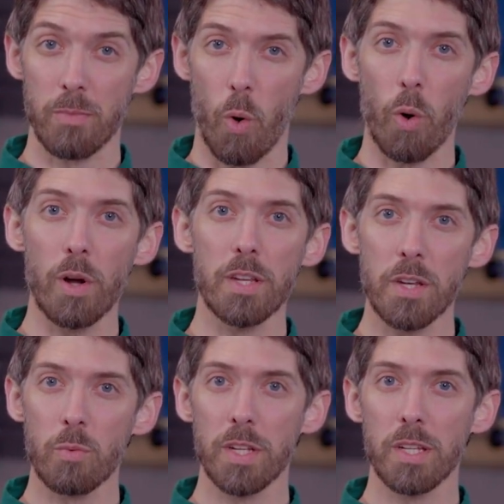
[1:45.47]
or
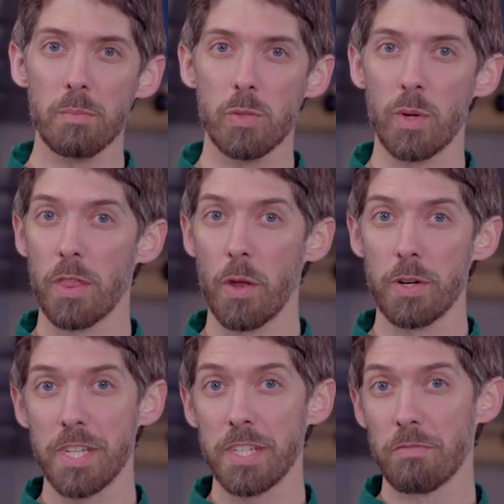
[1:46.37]
isn't reading between
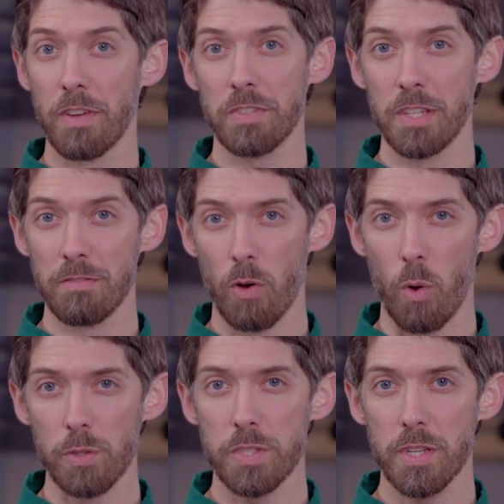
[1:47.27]
thirteen and fifteen
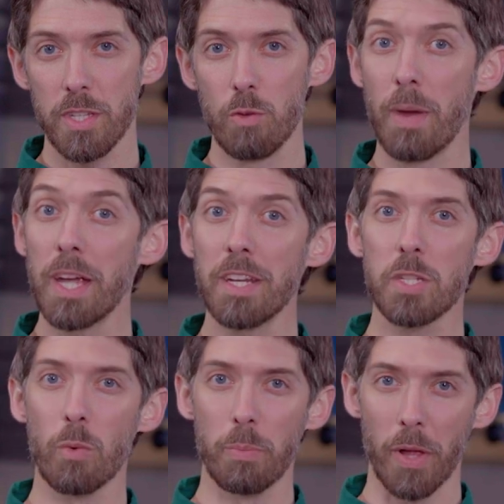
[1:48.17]
volts, you may need
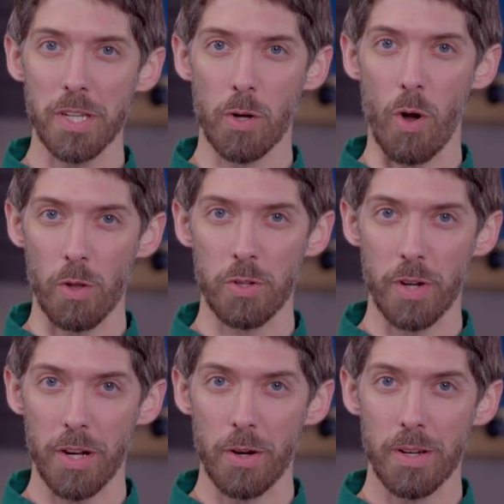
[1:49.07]
to replace your
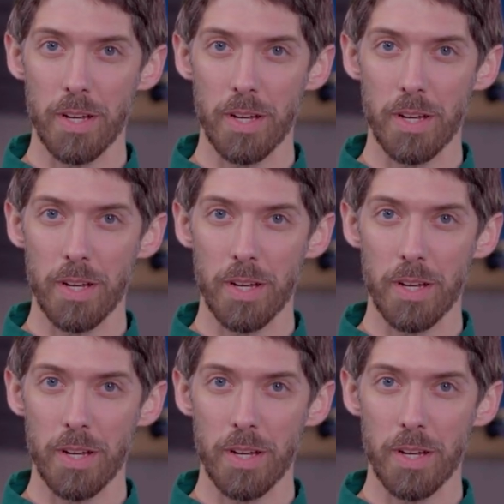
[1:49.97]
alternator.